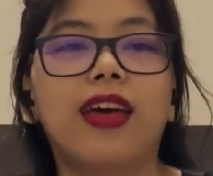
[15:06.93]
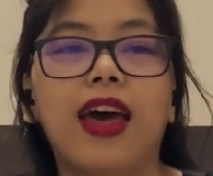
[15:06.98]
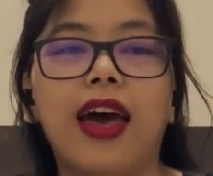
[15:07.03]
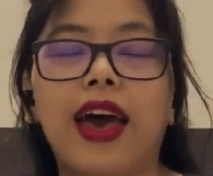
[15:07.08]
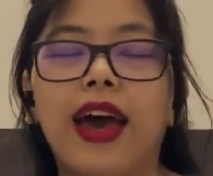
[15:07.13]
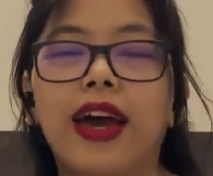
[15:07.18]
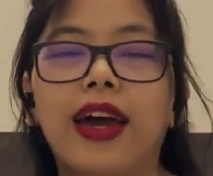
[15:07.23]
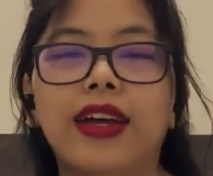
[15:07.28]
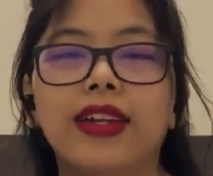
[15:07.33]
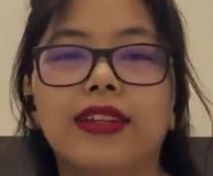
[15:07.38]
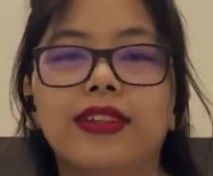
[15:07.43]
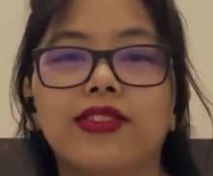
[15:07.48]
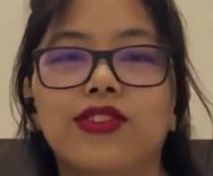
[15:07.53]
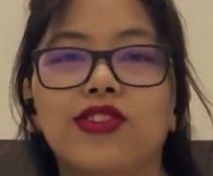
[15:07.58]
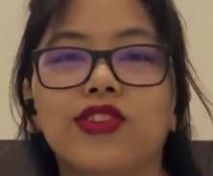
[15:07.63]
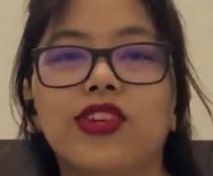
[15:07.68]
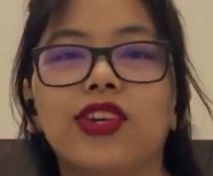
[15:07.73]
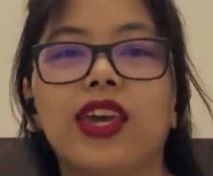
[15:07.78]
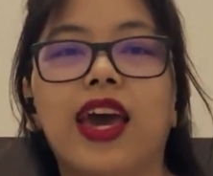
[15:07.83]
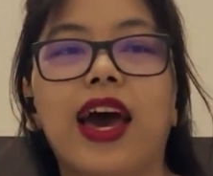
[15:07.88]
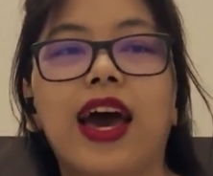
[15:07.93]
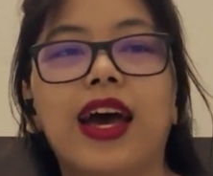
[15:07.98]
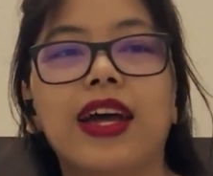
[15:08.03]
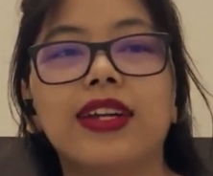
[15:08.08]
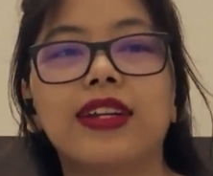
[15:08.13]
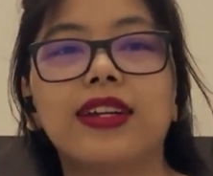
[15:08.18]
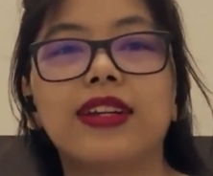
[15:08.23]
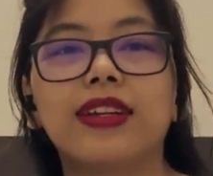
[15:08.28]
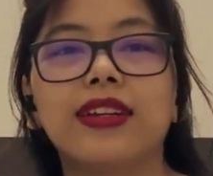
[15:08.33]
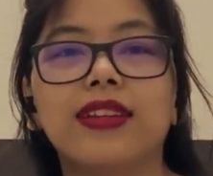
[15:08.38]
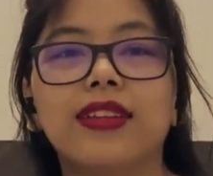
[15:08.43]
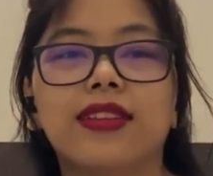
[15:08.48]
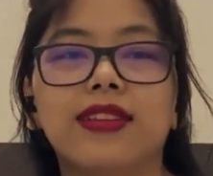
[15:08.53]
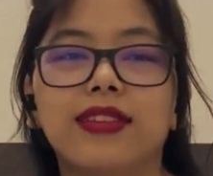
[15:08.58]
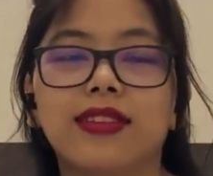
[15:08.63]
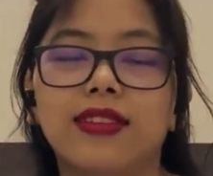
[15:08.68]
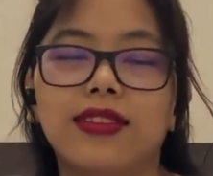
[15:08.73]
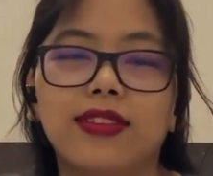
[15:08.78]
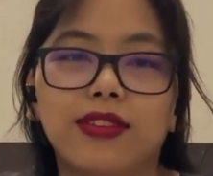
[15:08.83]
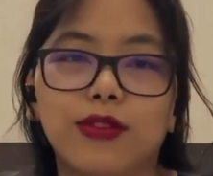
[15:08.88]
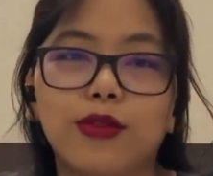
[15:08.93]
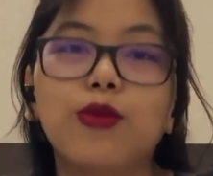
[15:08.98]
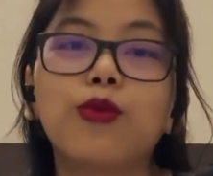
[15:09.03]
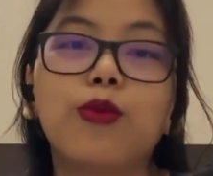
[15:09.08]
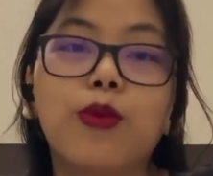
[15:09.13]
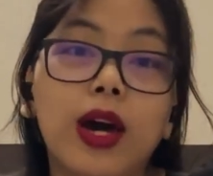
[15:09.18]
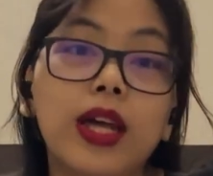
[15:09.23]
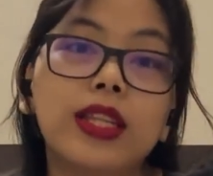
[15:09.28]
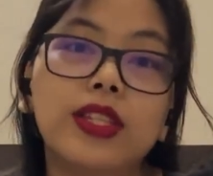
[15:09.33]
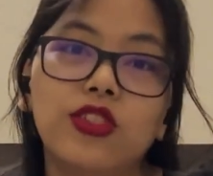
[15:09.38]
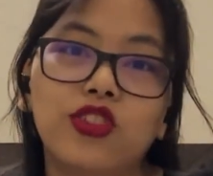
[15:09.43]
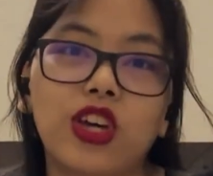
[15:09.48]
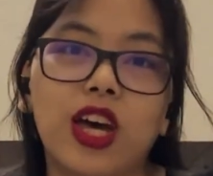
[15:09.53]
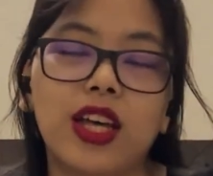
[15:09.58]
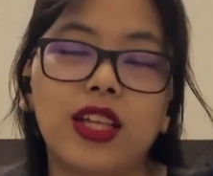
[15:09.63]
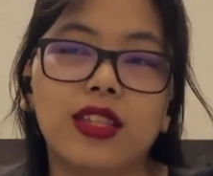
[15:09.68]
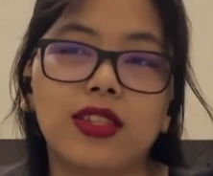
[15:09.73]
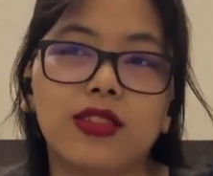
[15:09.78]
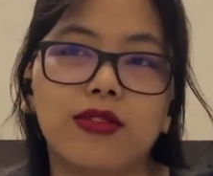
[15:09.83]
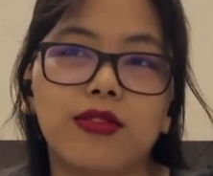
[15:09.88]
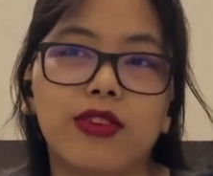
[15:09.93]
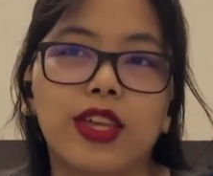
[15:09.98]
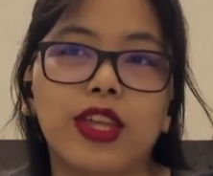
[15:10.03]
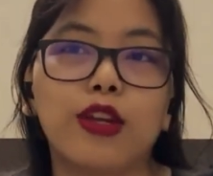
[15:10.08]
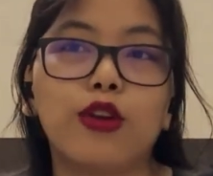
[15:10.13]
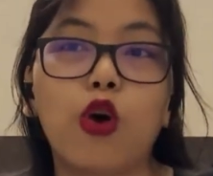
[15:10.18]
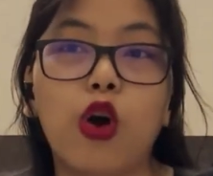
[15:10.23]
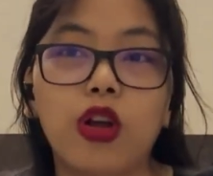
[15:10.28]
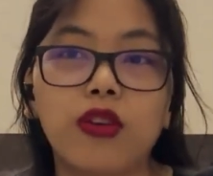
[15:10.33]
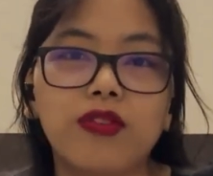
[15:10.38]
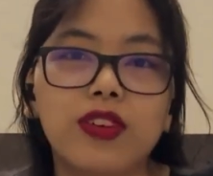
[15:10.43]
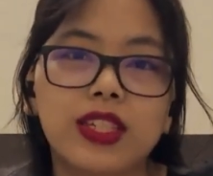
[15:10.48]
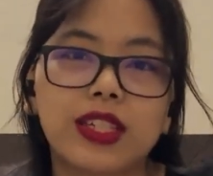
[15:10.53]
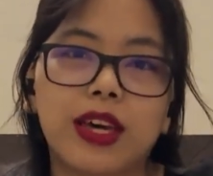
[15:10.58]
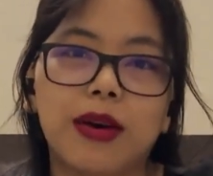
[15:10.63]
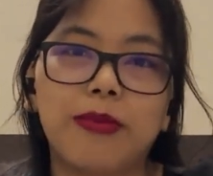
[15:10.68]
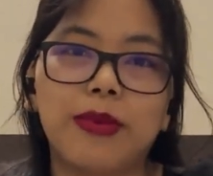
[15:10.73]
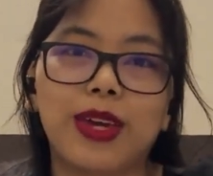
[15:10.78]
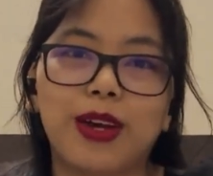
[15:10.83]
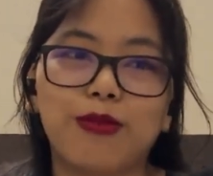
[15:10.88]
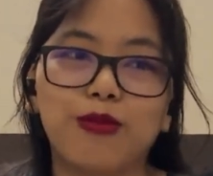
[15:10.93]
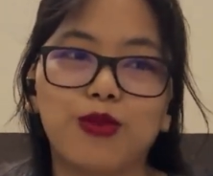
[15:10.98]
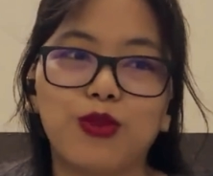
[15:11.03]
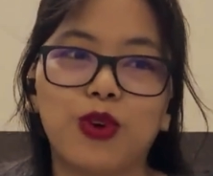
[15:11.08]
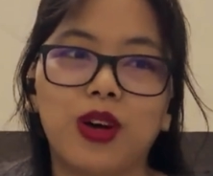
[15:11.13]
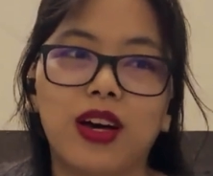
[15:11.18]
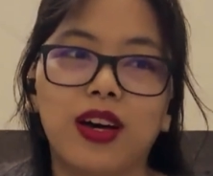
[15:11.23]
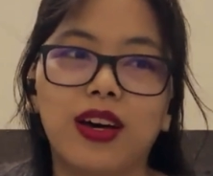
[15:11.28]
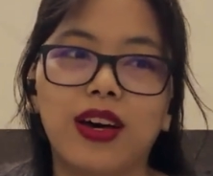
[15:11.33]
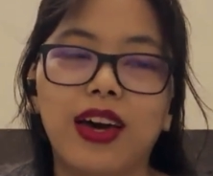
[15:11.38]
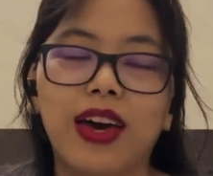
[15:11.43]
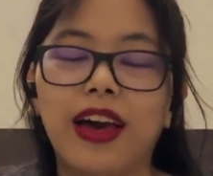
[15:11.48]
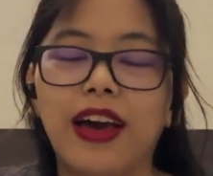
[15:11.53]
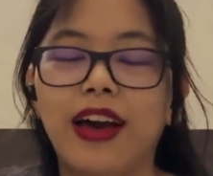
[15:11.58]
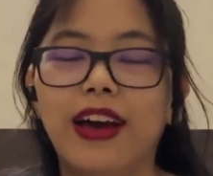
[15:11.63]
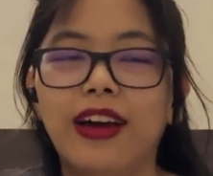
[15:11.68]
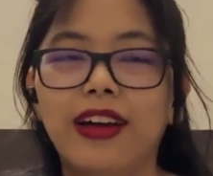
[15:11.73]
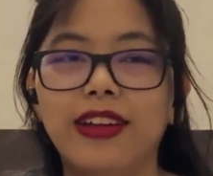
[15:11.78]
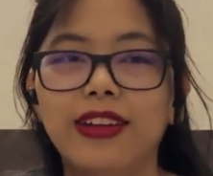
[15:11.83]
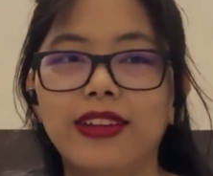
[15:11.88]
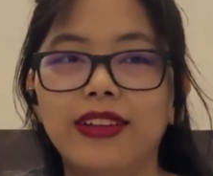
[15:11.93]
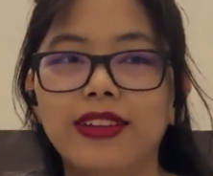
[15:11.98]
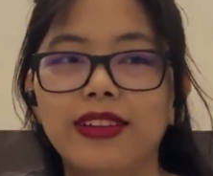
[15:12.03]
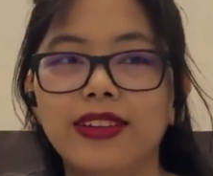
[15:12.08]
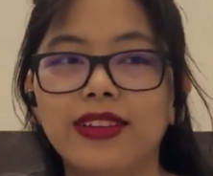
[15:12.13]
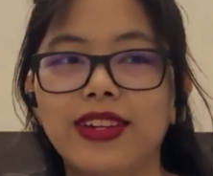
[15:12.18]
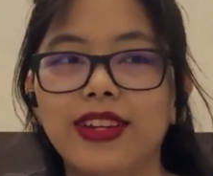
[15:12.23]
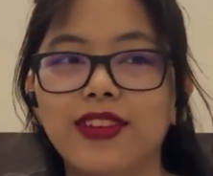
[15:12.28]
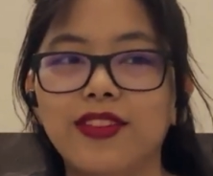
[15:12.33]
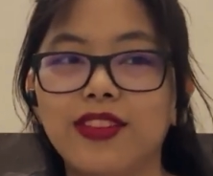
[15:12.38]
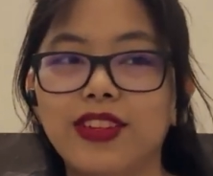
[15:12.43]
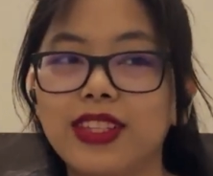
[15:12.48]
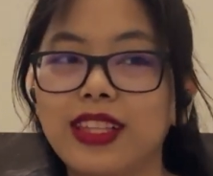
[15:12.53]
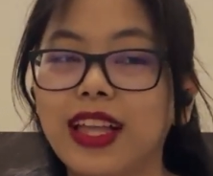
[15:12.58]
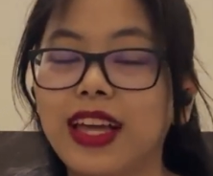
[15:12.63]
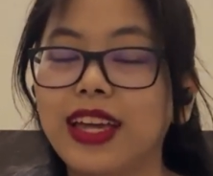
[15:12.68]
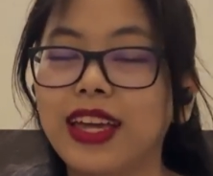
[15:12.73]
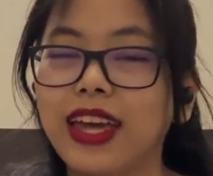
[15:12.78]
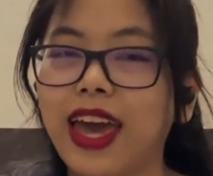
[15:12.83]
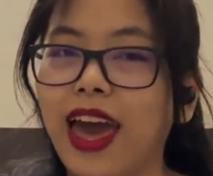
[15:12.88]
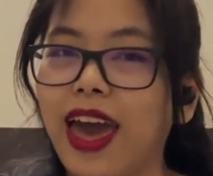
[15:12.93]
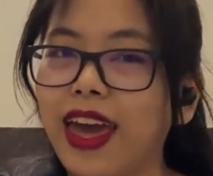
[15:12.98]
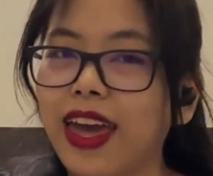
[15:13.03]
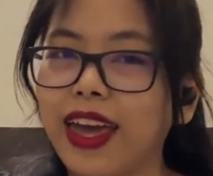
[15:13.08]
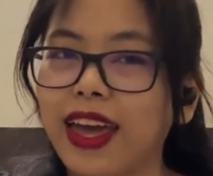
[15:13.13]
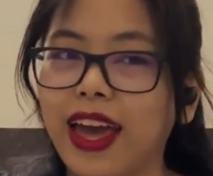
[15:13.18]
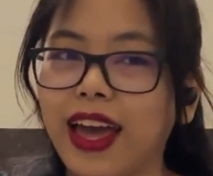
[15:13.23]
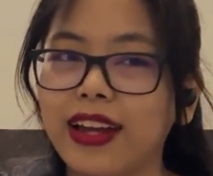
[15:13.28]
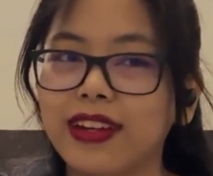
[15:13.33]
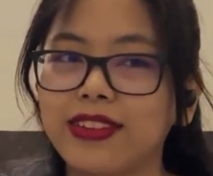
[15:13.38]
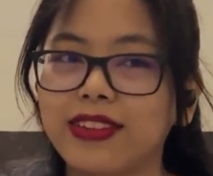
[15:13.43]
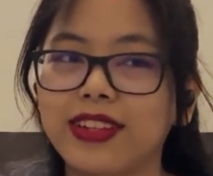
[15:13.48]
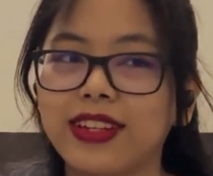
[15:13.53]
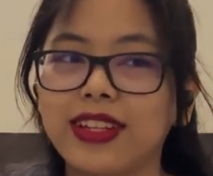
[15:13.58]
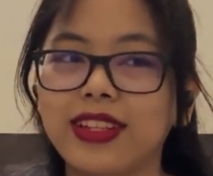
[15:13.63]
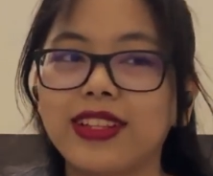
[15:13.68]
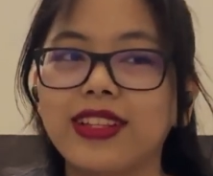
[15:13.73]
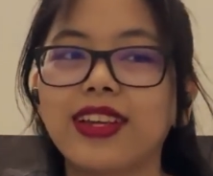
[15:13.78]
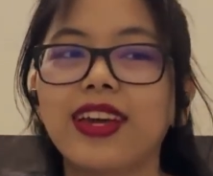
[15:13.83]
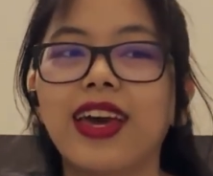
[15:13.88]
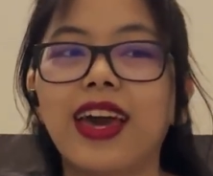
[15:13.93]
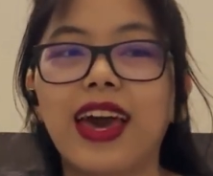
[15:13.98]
and she had one chance where Ron was coming up to her, and it was like, "Hey, Catherine,